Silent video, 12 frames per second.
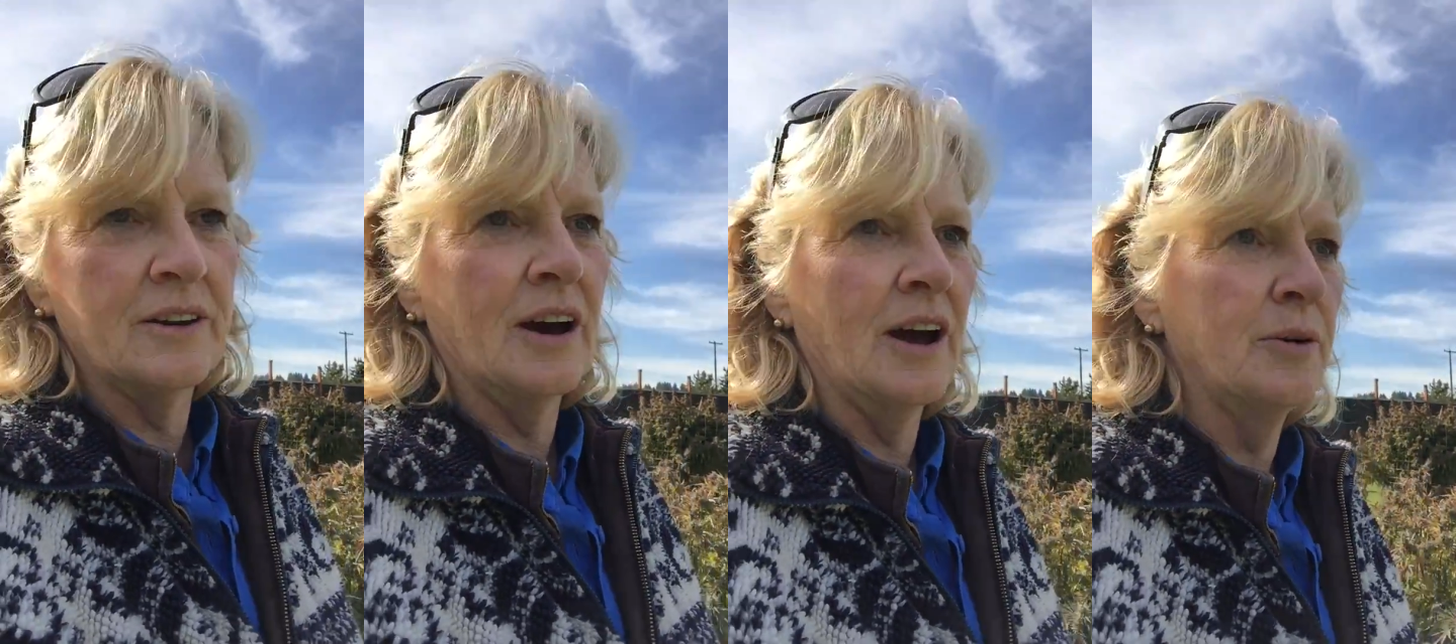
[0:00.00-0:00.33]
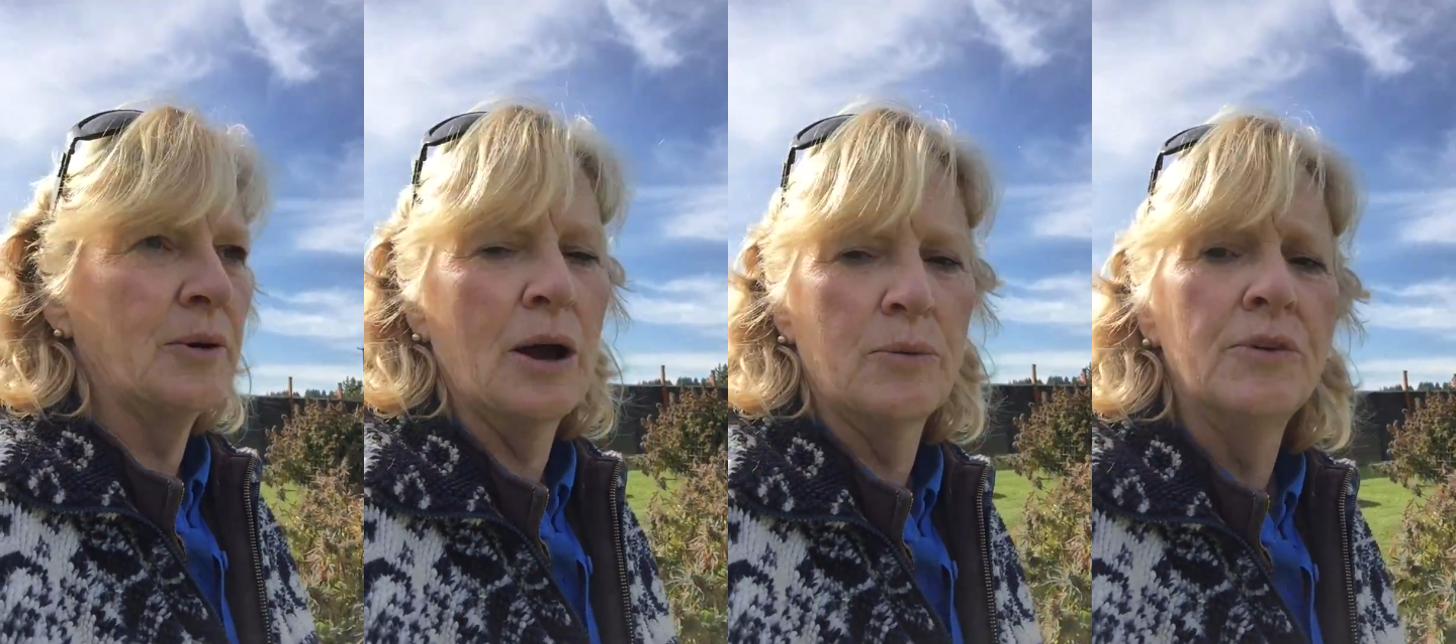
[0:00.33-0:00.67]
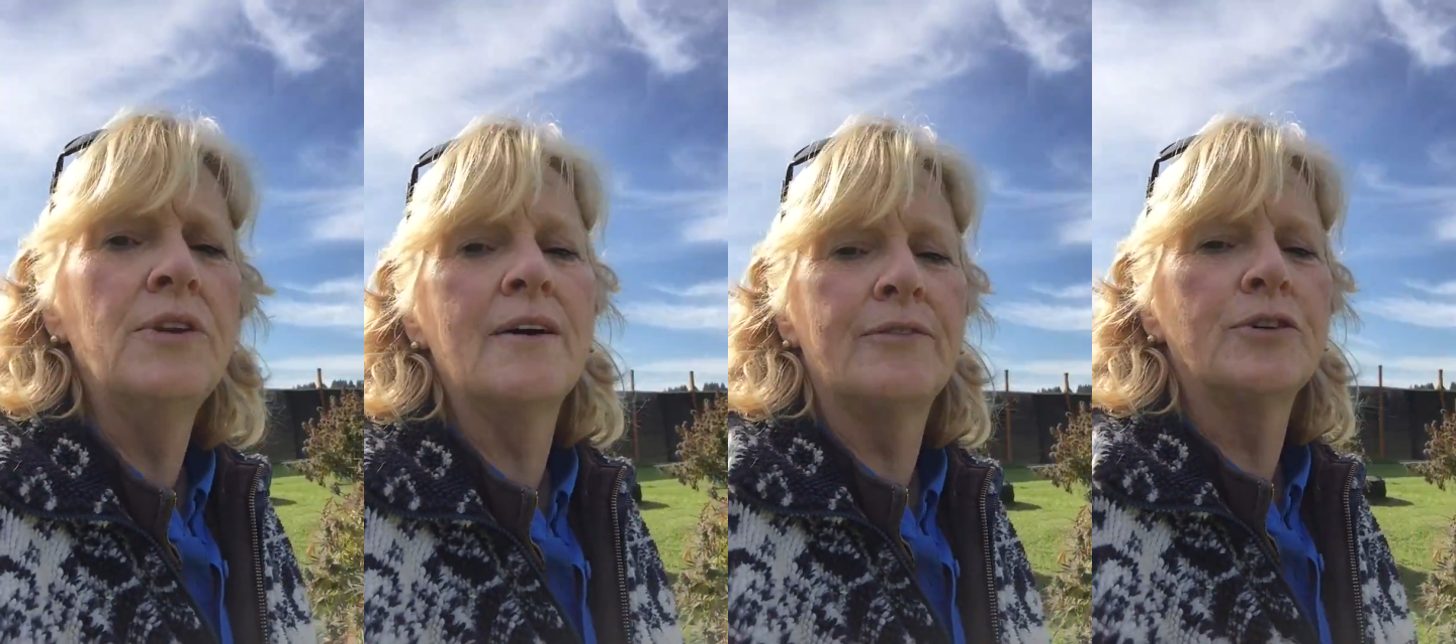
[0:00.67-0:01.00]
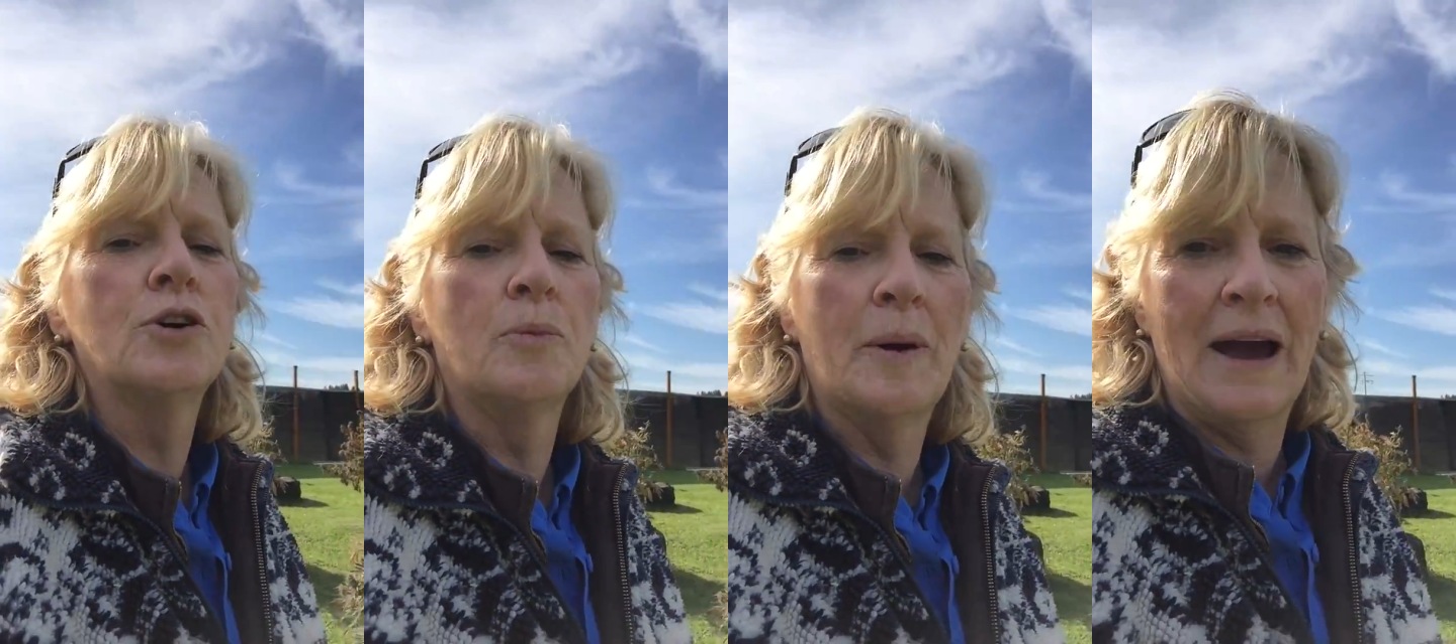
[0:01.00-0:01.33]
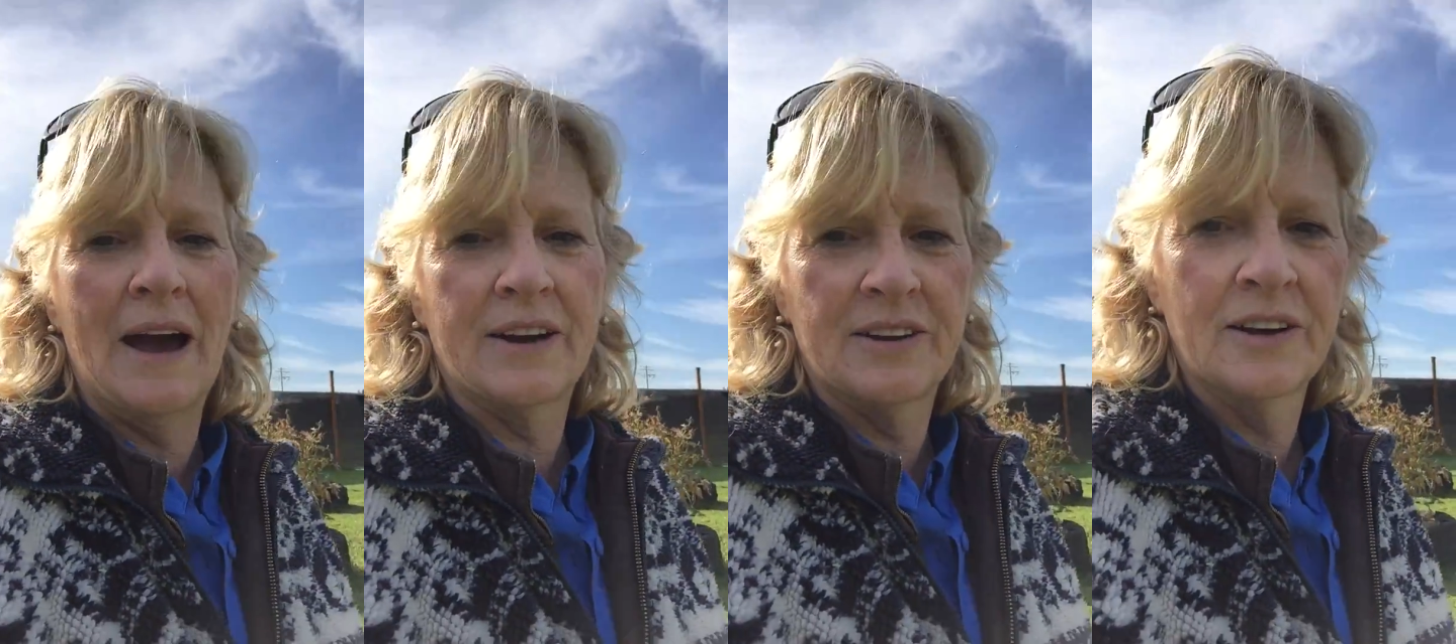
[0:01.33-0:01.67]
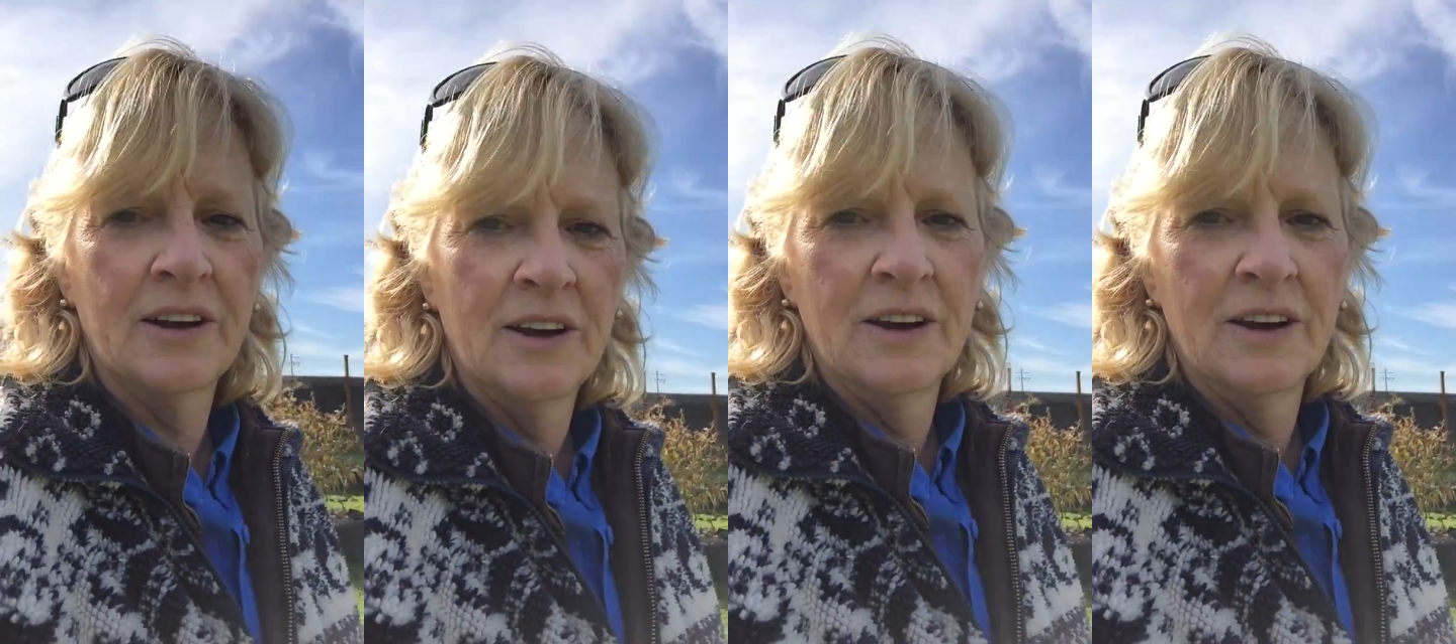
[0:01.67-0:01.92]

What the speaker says: I will never go back